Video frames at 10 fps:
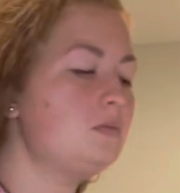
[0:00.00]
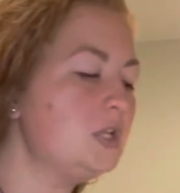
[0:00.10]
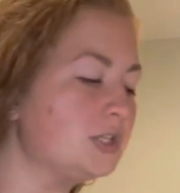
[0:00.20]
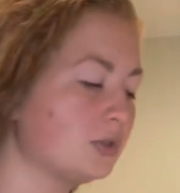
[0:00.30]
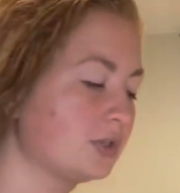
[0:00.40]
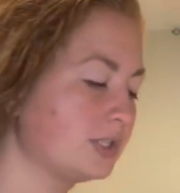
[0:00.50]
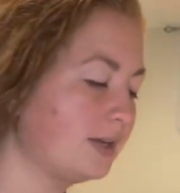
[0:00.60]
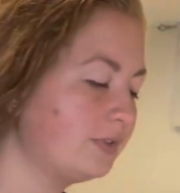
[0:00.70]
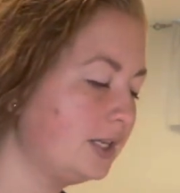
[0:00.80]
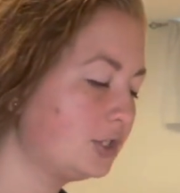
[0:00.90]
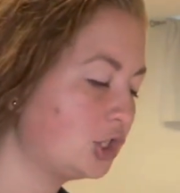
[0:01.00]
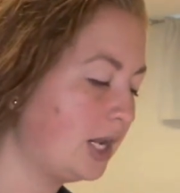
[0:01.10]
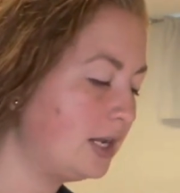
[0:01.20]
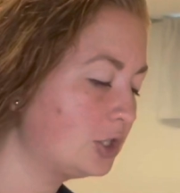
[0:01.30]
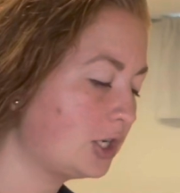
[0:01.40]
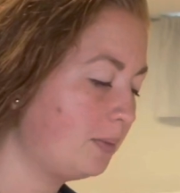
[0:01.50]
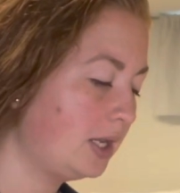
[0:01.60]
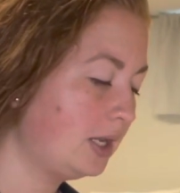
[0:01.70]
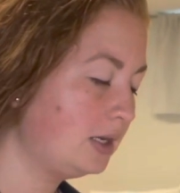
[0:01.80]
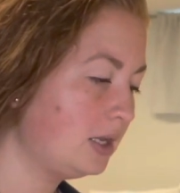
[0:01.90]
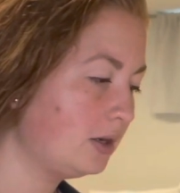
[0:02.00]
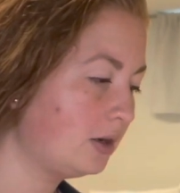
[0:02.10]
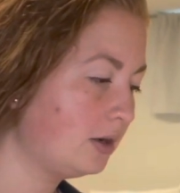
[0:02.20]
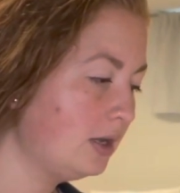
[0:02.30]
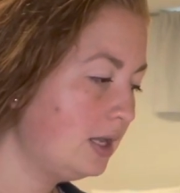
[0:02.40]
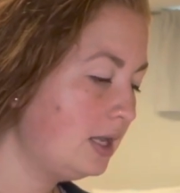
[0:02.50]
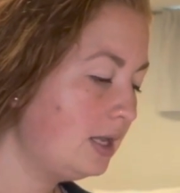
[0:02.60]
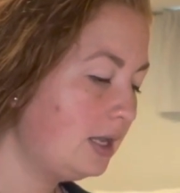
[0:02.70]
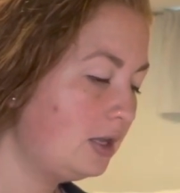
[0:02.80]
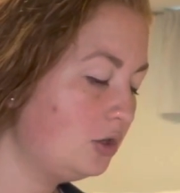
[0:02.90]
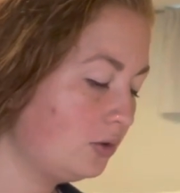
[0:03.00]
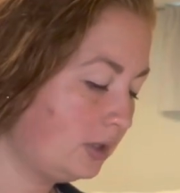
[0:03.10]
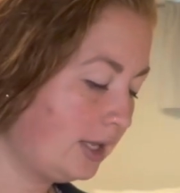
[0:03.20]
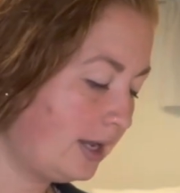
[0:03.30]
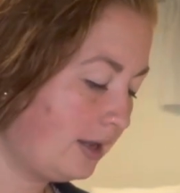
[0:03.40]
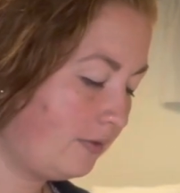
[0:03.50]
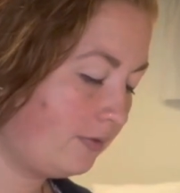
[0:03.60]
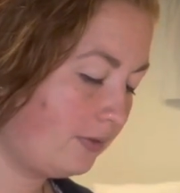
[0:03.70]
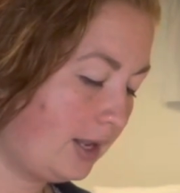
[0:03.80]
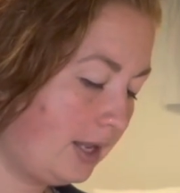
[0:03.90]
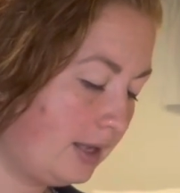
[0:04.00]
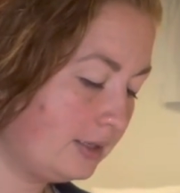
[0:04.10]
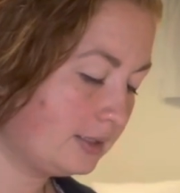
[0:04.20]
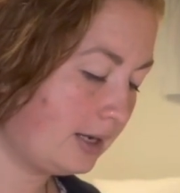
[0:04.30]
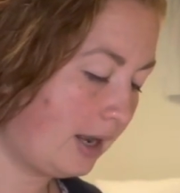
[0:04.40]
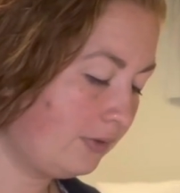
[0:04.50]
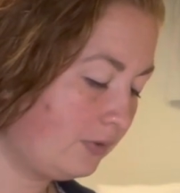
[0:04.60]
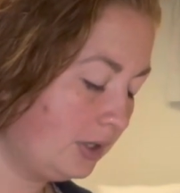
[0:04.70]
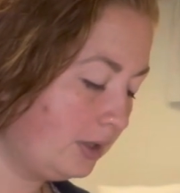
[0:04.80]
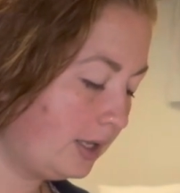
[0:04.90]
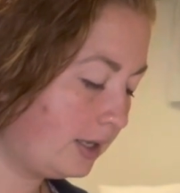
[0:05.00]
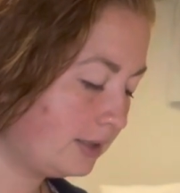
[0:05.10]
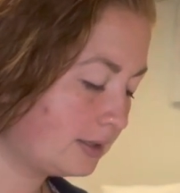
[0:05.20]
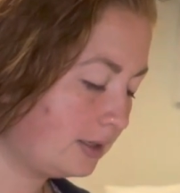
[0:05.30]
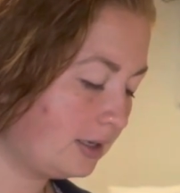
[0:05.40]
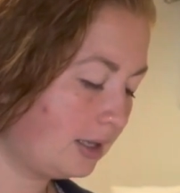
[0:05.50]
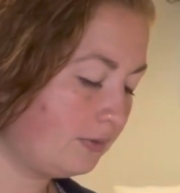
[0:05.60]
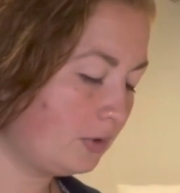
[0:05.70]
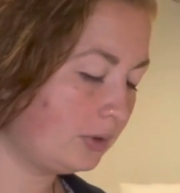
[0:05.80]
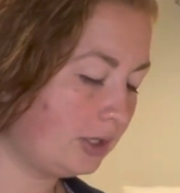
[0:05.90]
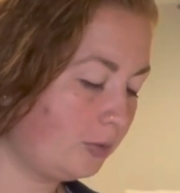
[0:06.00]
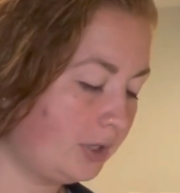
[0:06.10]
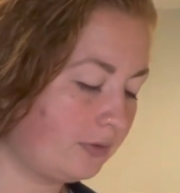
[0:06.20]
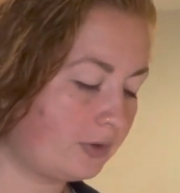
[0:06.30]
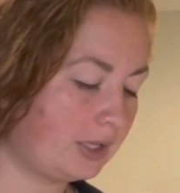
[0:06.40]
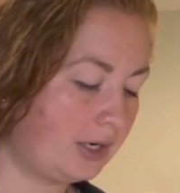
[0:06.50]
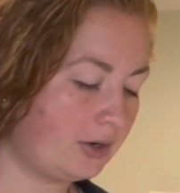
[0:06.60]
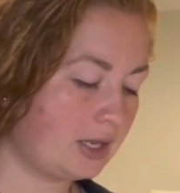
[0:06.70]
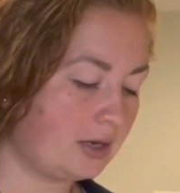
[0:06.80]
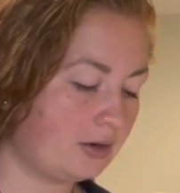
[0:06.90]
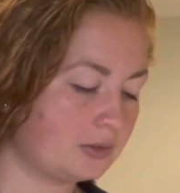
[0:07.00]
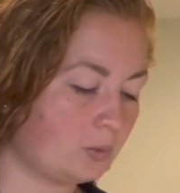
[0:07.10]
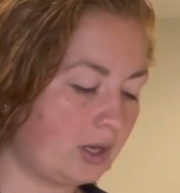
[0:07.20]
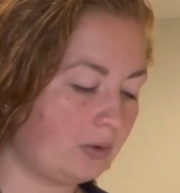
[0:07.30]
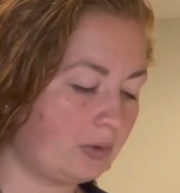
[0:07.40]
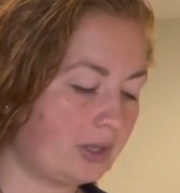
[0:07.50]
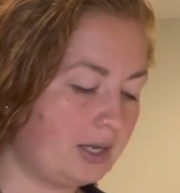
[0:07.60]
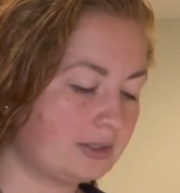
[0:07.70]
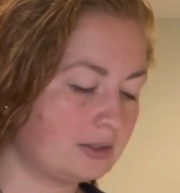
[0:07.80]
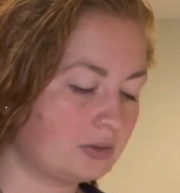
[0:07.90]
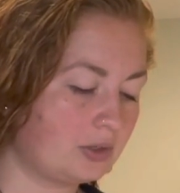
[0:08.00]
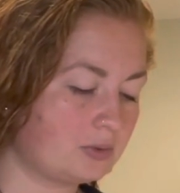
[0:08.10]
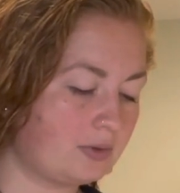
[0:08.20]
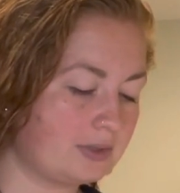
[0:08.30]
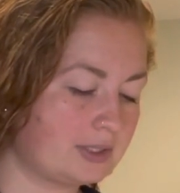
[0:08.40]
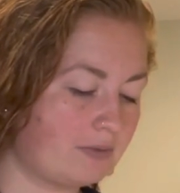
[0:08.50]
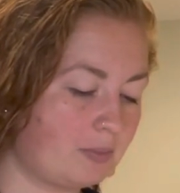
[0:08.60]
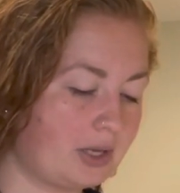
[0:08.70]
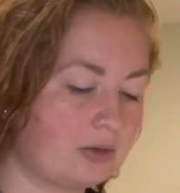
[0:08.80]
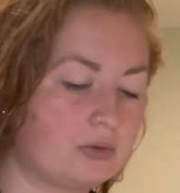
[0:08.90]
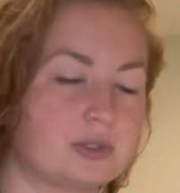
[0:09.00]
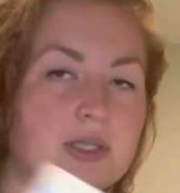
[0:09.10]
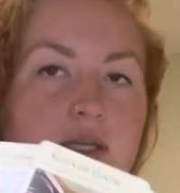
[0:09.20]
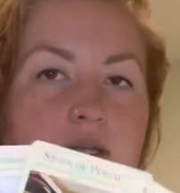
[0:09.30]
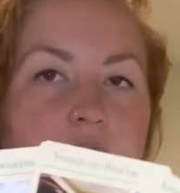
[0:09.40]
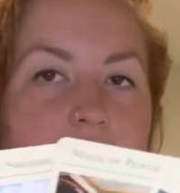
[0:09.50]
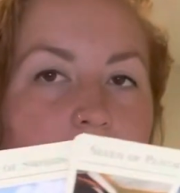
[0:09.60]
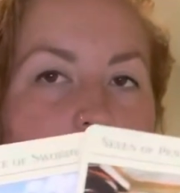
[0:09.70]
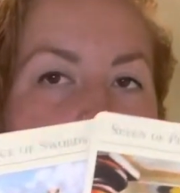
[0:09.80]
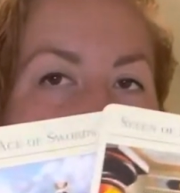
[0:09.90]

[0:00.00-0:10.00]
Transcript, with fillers: so there's definitely a change coming in here in your life. And I feel like it's going to give you a little bit of clarity here as well. With the Ace of Swords, we have the Seven of Pentacles, the King of Swords.